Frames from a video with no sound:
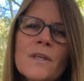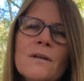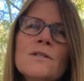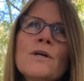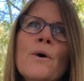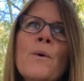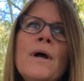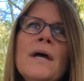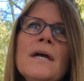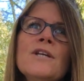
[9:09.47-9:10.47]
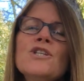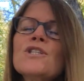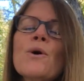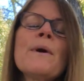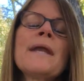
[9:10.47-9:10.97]
So
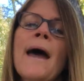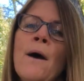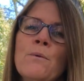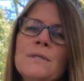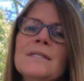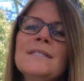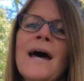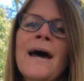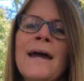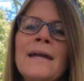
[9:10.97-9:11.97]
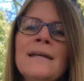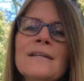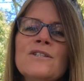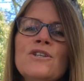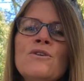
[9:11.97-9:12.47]
just going outside
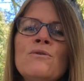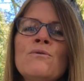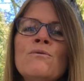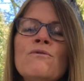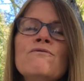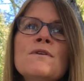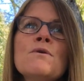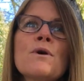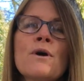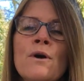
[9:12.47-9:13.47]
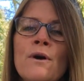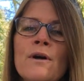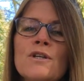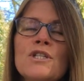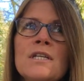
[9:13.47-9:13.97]
to view her,
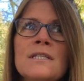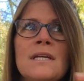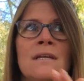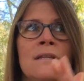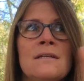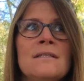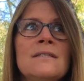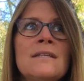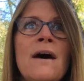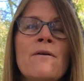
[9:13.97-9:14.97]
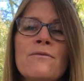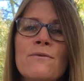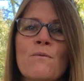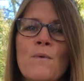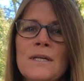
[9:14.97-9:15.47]
she's in the
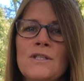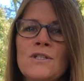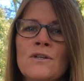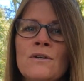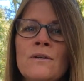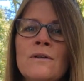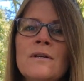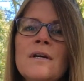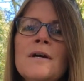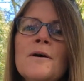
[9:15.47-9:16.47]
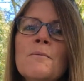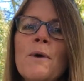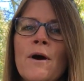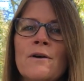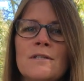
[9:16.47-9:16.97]
southwestern
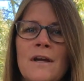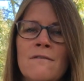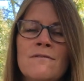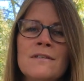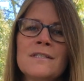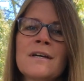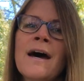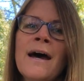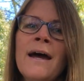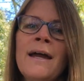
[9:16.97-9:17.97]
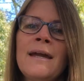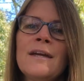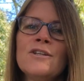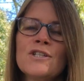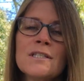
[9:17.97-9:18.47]
part of the sky.
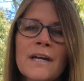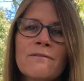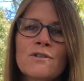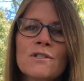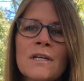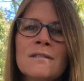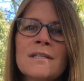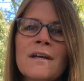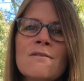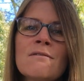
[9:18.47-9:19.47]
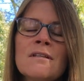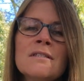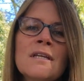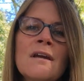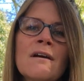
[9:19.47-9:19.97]
Just after sunset, you can
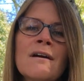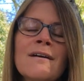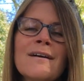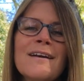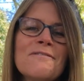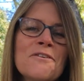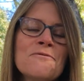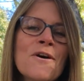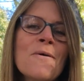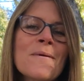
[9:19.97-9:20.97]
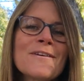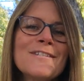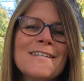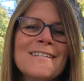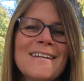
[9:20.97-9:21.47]
see her. If you know where
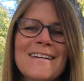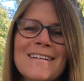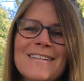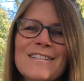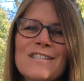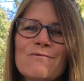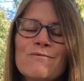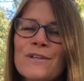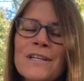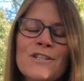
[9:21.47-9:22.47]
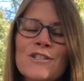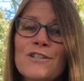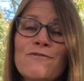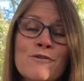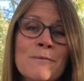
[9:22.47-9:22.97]
she is, really just
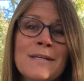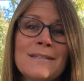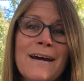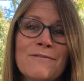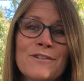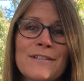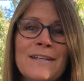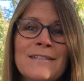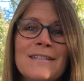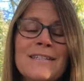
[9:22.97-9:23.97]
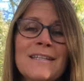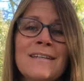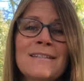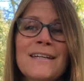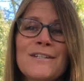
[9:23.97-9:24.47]
a few minutes after the
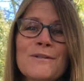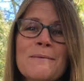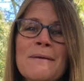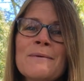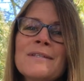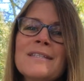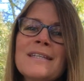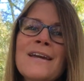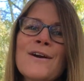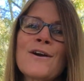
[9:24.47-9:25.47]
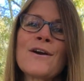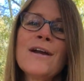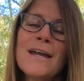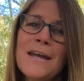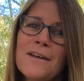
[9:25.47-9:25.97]
sunset, you'll be able to see her
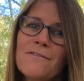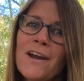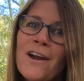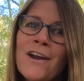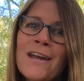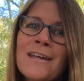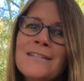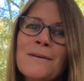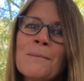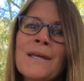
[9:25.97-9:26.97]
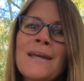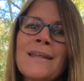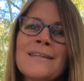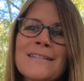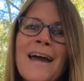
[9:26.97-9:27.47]
very dimly
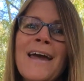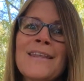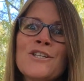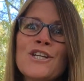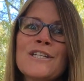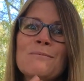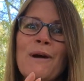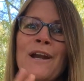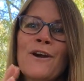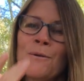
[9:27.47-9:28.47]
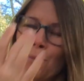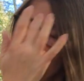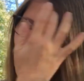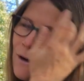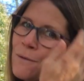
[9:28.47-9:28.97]
in the sky, and then she gets brighter and
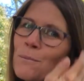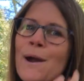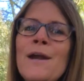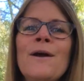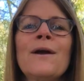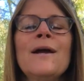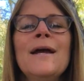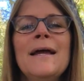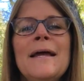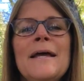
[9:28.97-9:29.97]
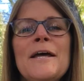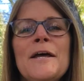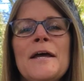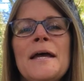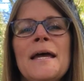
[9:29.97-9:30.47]
brighter and brighter.
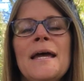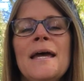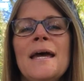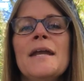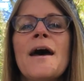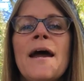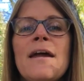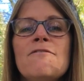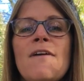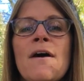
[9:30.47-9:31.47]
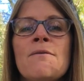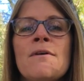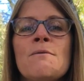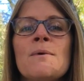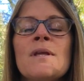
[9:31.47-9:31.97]
And I have found
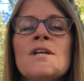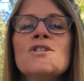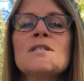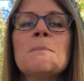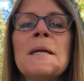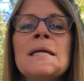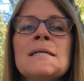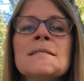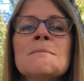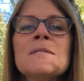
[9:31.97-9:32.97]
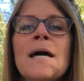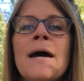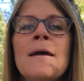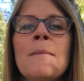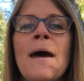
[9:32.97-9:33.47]
that really just spending some
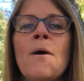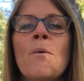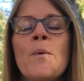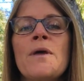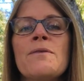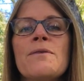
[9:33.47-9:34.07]
time out with